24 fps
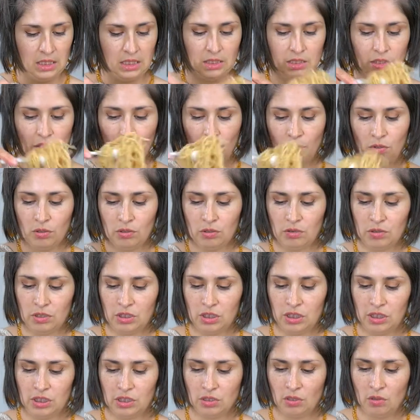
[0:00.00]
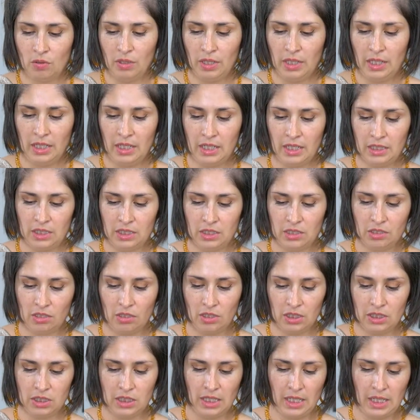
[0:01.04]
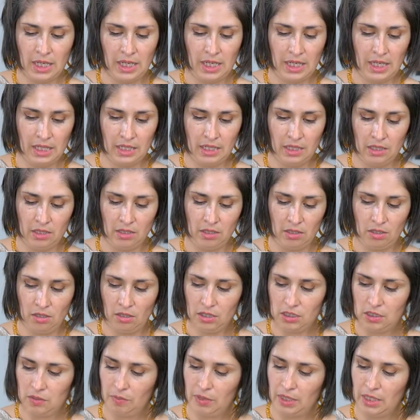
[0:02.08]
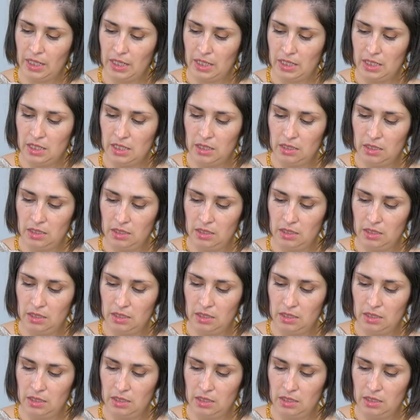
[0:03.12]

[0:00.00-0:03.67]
So we'll just go ahead and start to add our spaghetti,